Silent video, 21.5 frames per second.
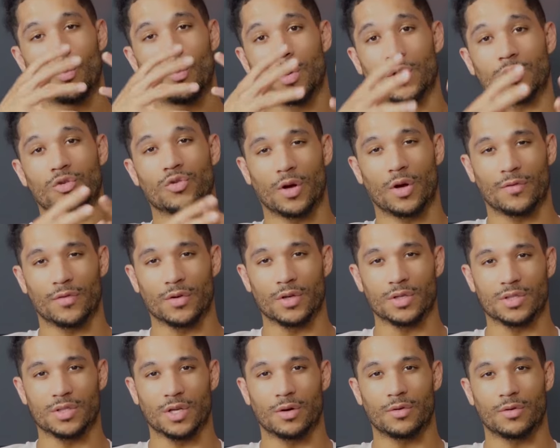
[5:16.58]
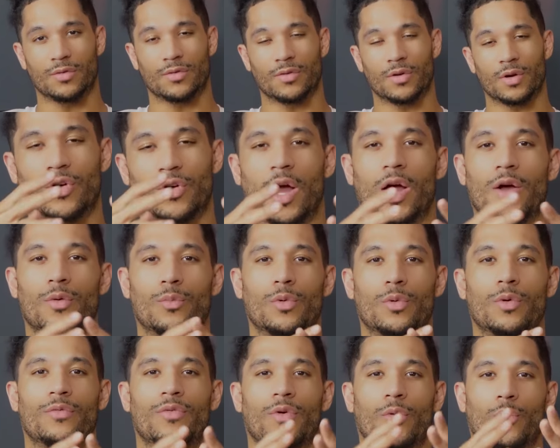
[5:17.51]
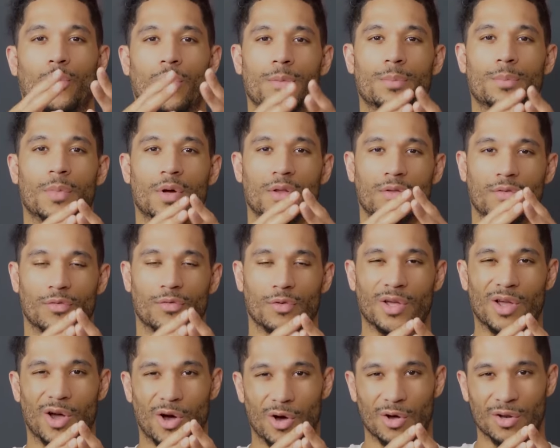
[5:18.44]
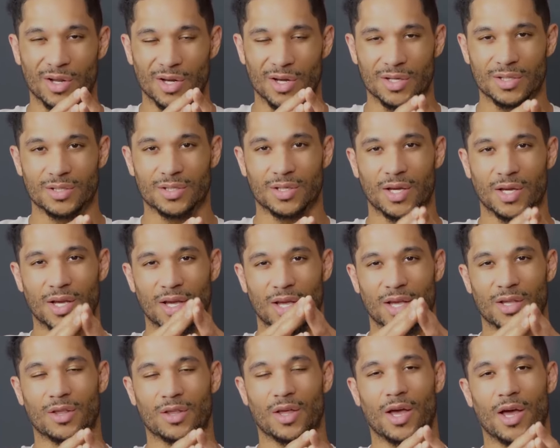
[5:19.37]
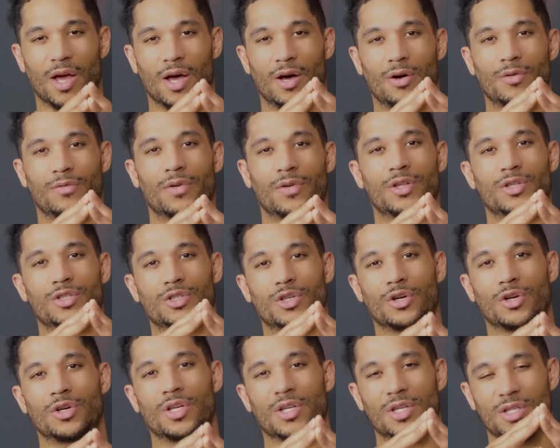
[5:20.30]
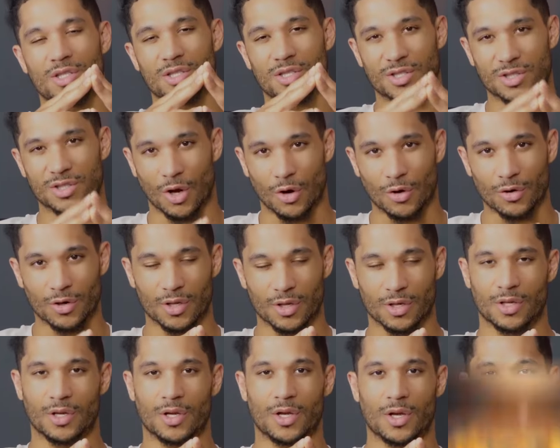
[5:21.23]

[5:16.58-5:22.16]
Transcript: Want to try for yourself? Try Whoop for 1 month free on us and get your health journey started.